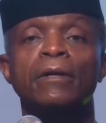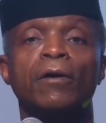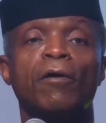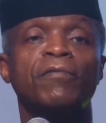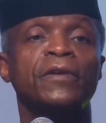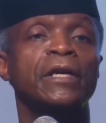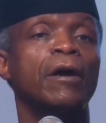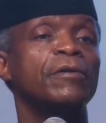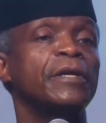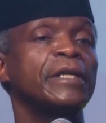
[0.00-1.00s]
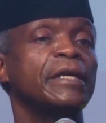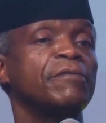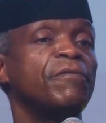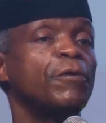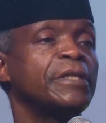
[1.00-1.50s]
Of the one hundred
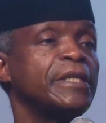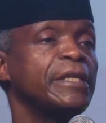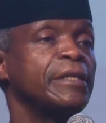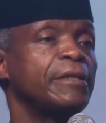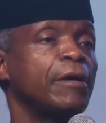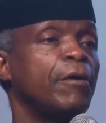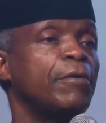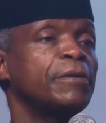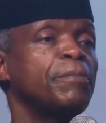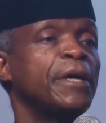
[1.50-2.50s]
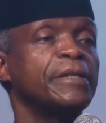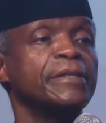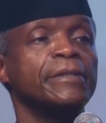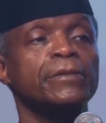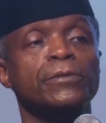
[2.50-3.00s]
fourteen odd
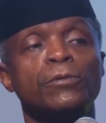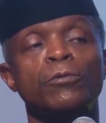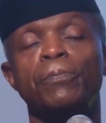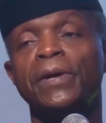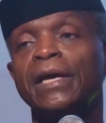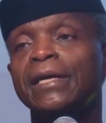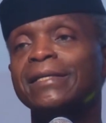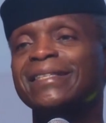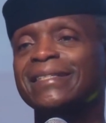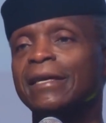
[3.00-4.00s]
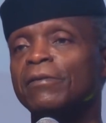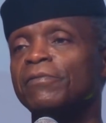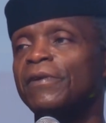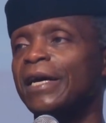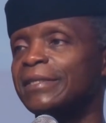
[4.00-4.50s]
persons who pay
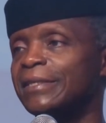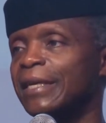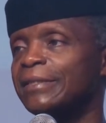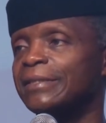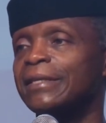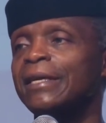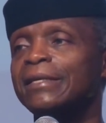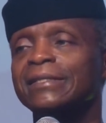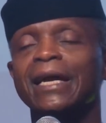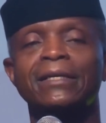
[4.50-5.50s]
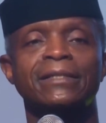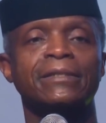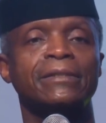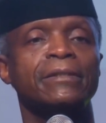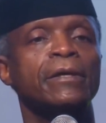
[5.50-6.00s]
self-assessed
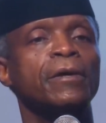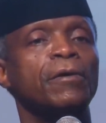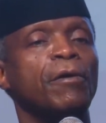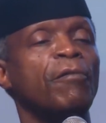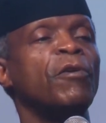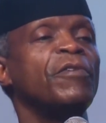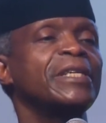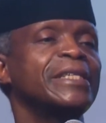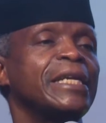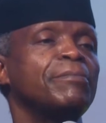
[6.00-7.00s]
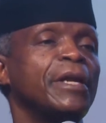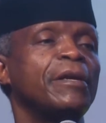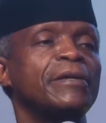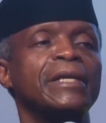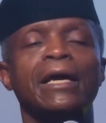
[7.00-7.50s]
taxes of over ten
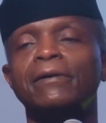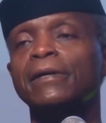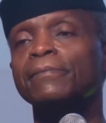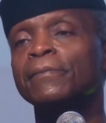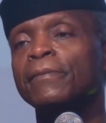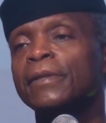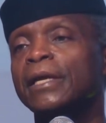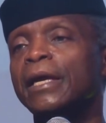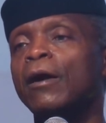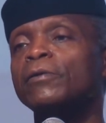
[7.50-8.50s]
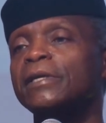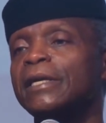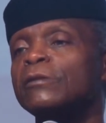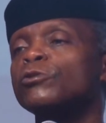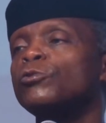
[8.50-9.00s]
million naira, one hundred
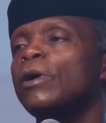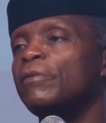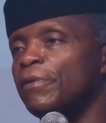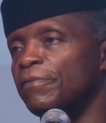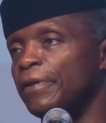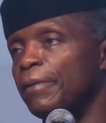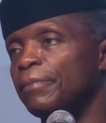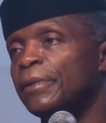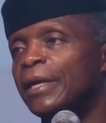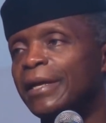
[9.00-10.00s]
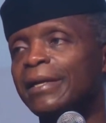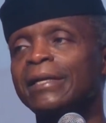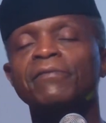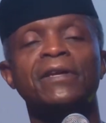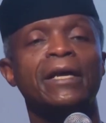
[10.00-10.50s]
twelve of them
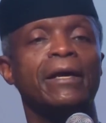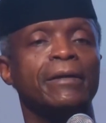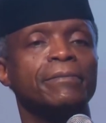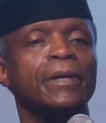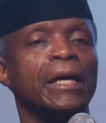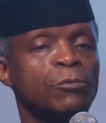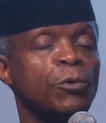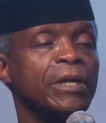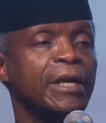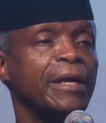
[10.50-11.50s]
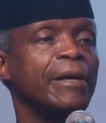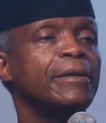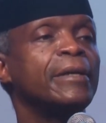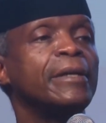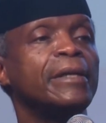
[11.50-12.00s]
live here and work here
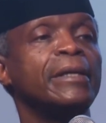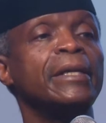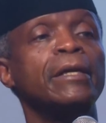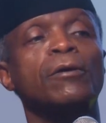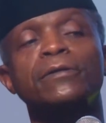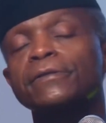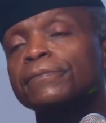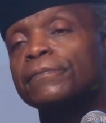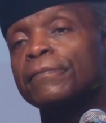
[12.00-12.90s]
in Lagos.